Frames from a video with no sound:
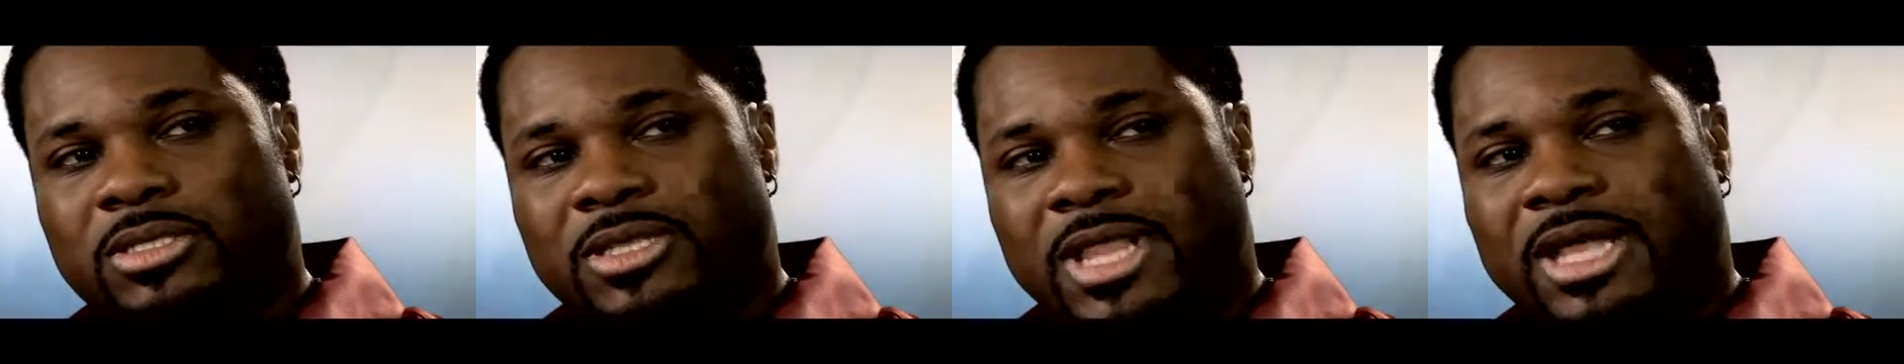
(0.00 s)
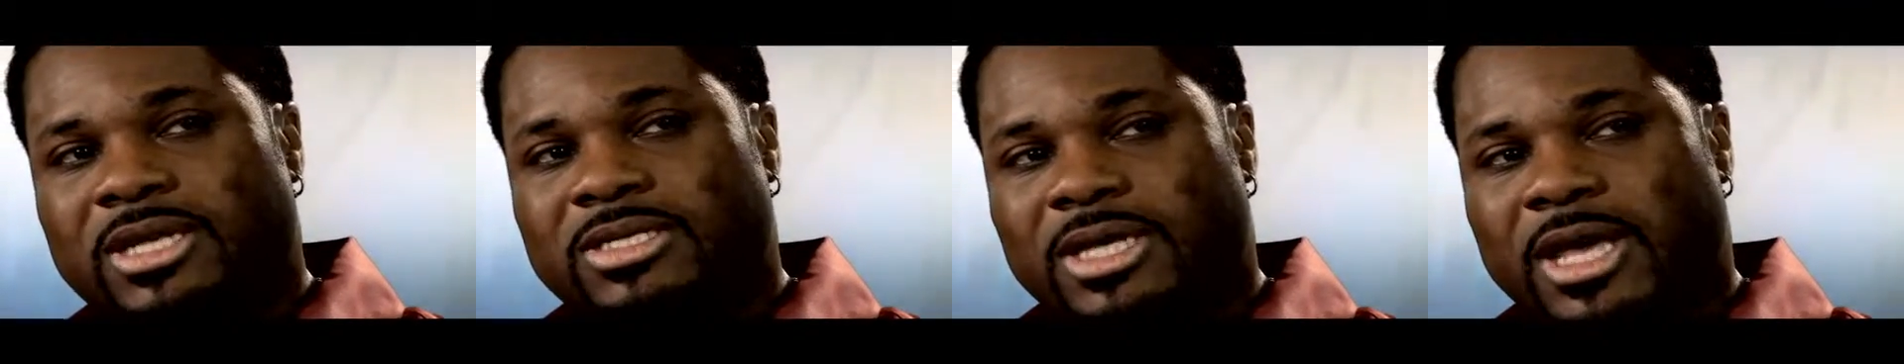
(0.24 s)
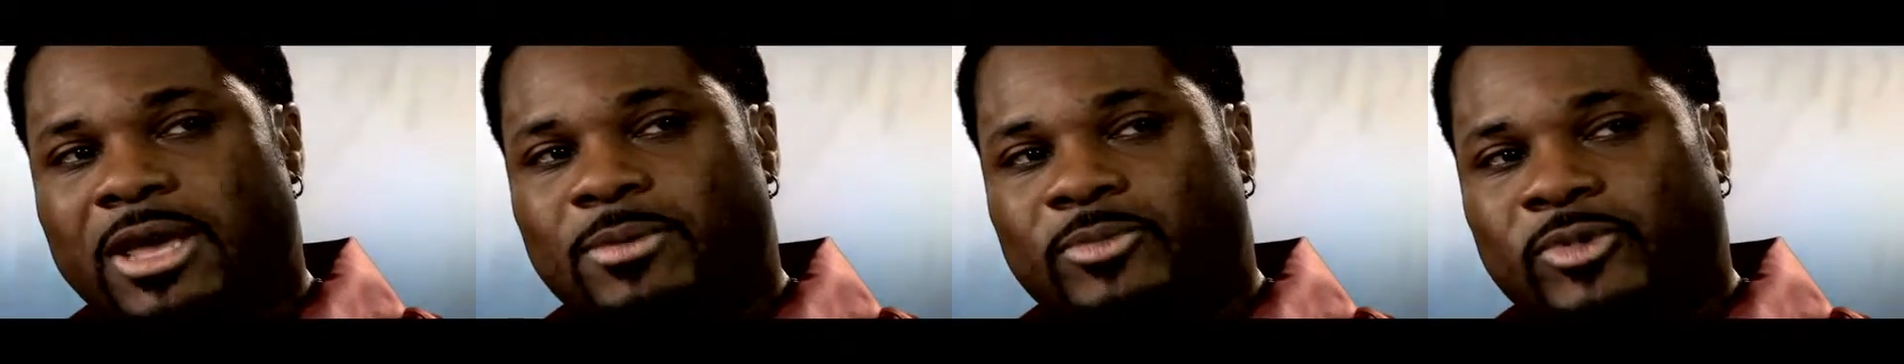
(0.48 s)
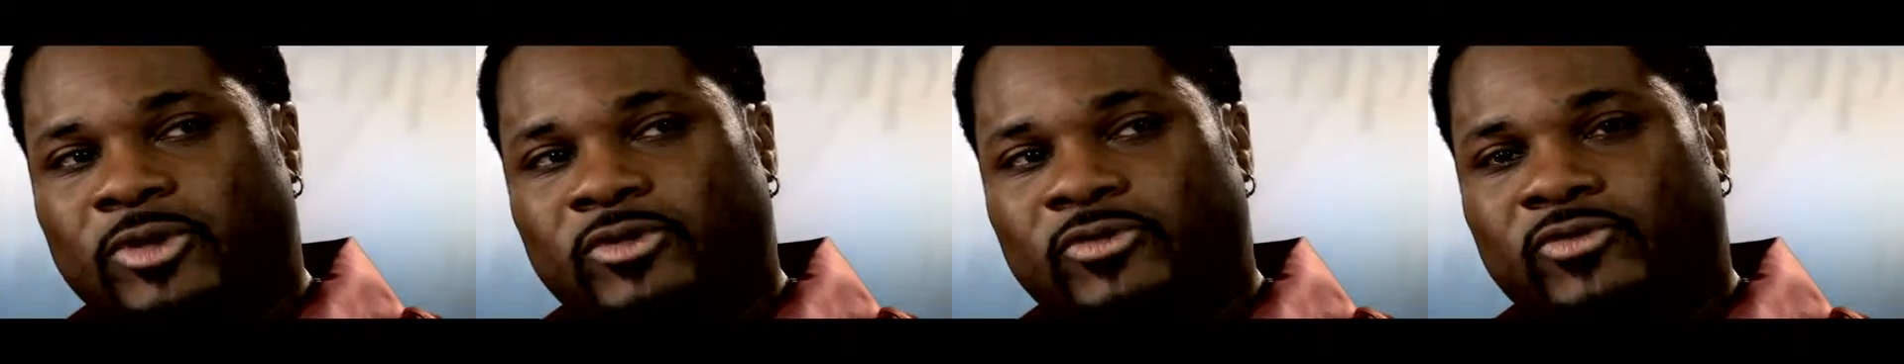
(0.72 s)
that type
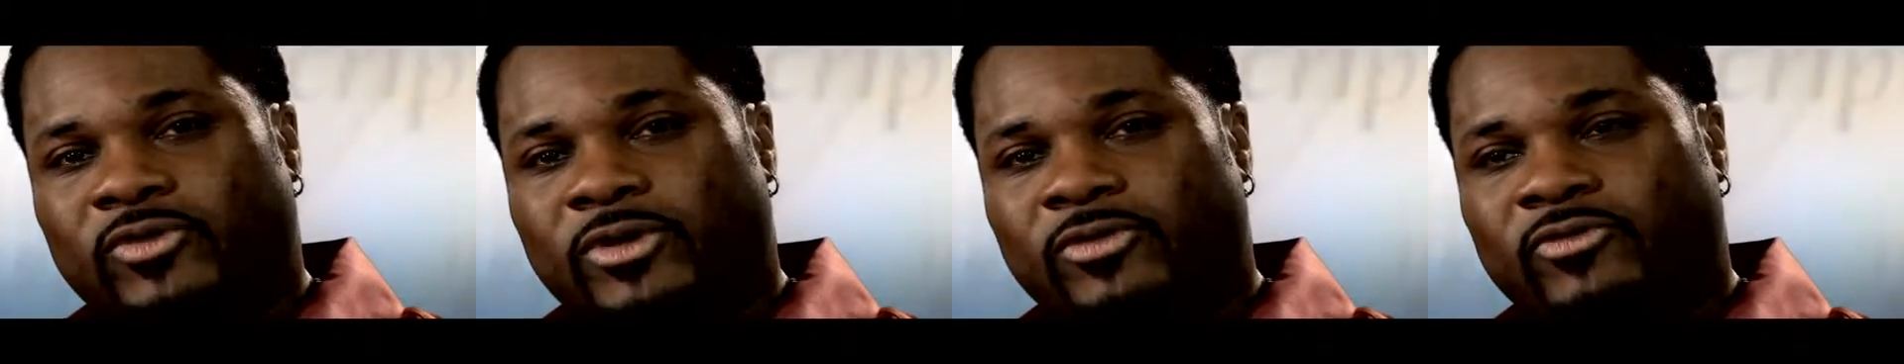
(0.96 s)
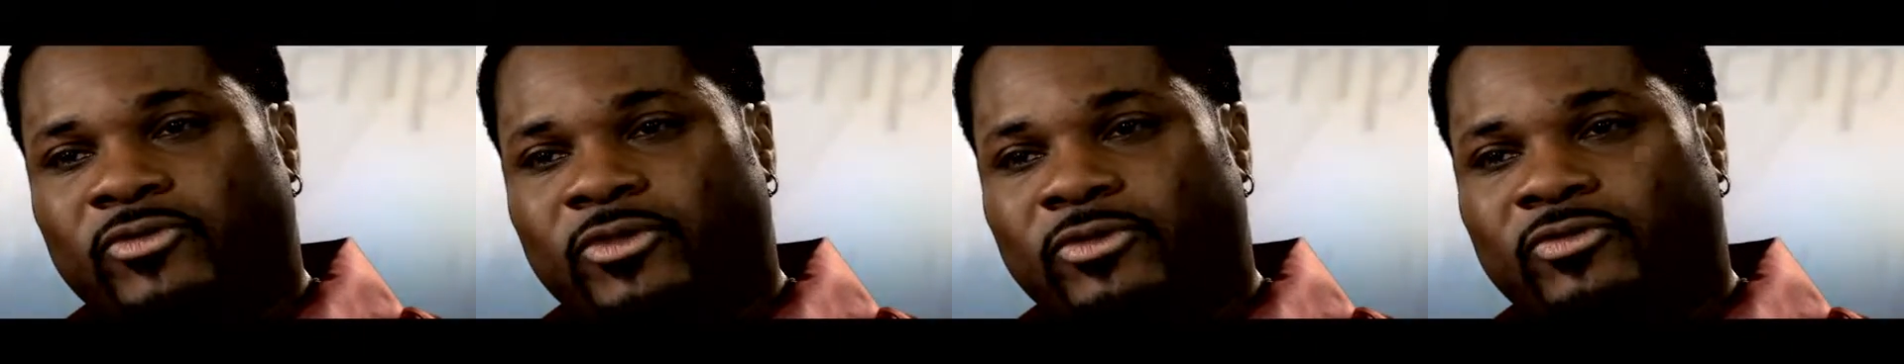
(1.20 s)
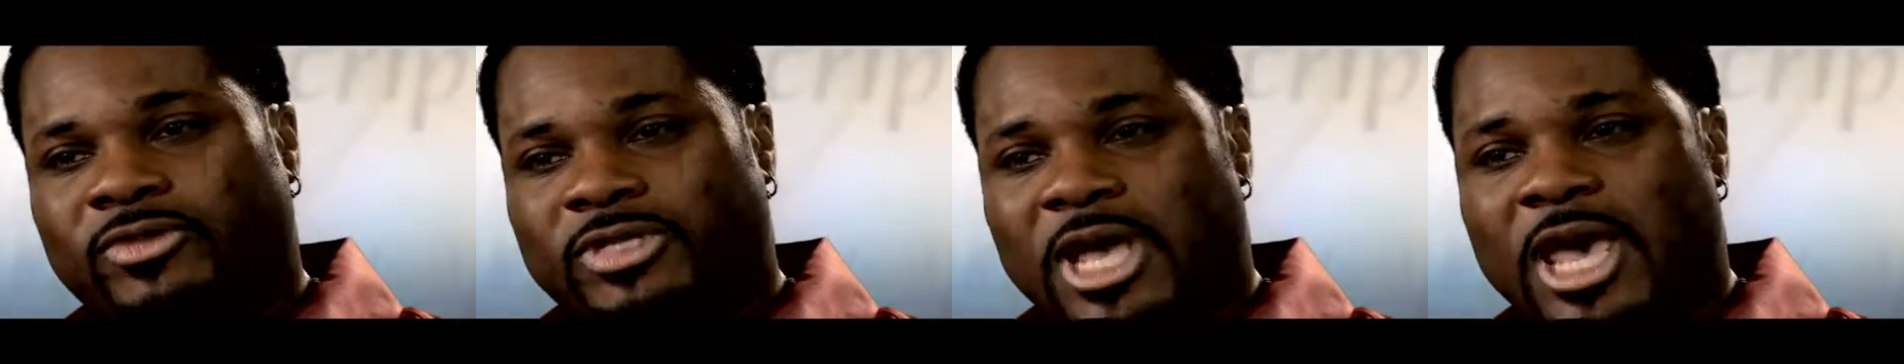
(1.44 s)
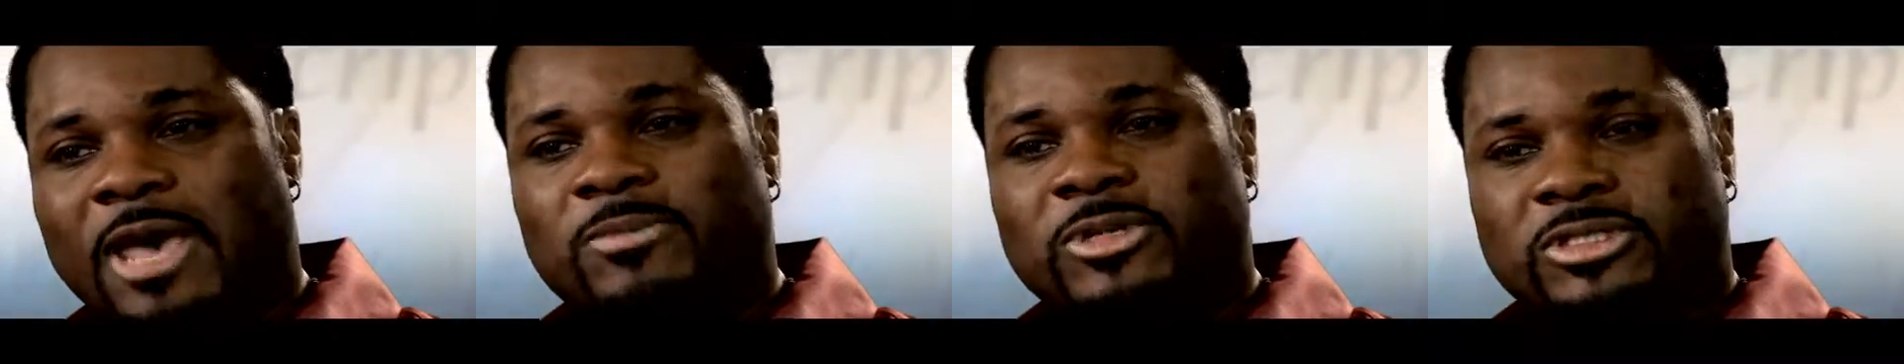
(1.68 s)
of, of, of
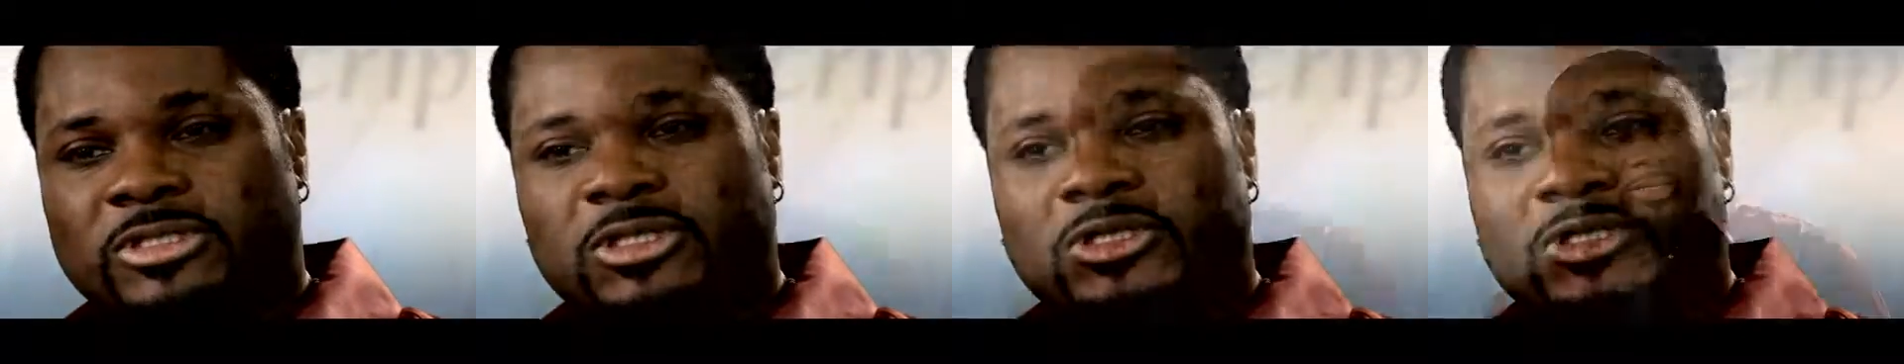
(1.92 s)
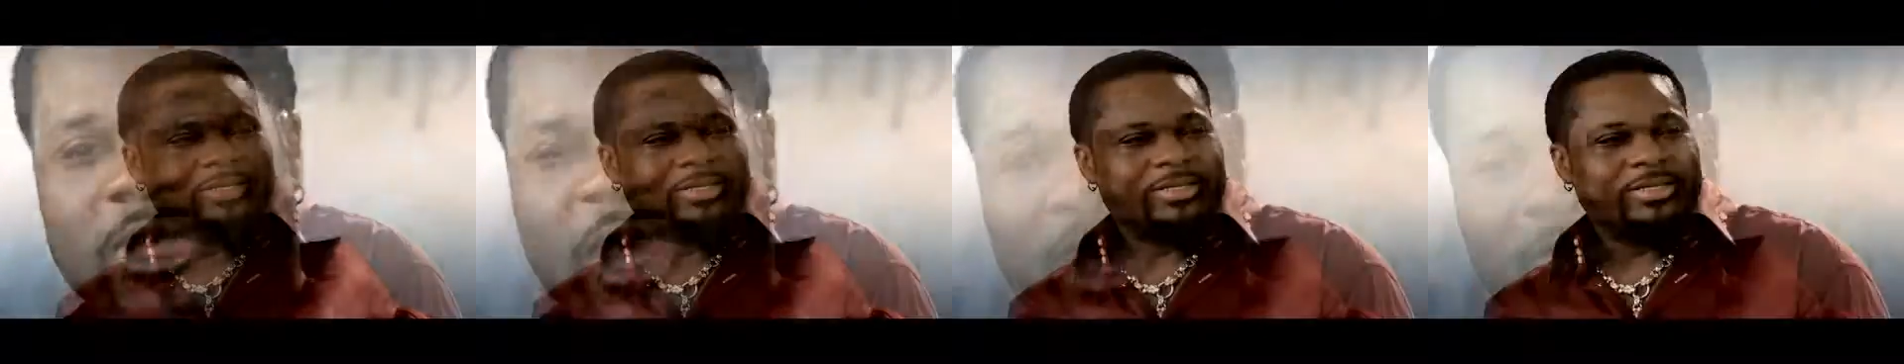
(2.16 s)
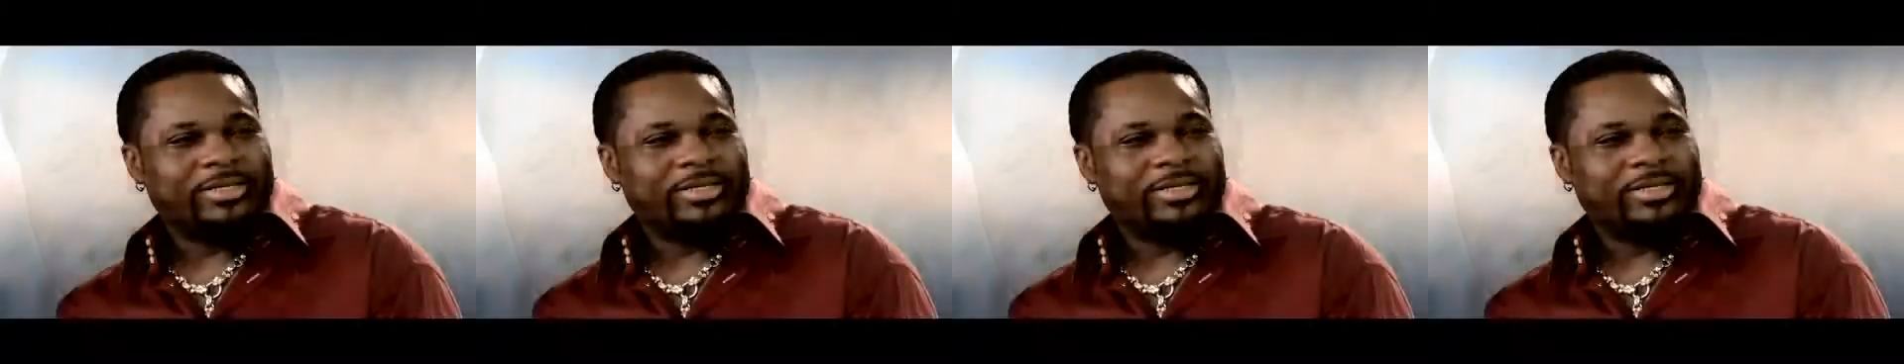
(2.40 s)
timelessness.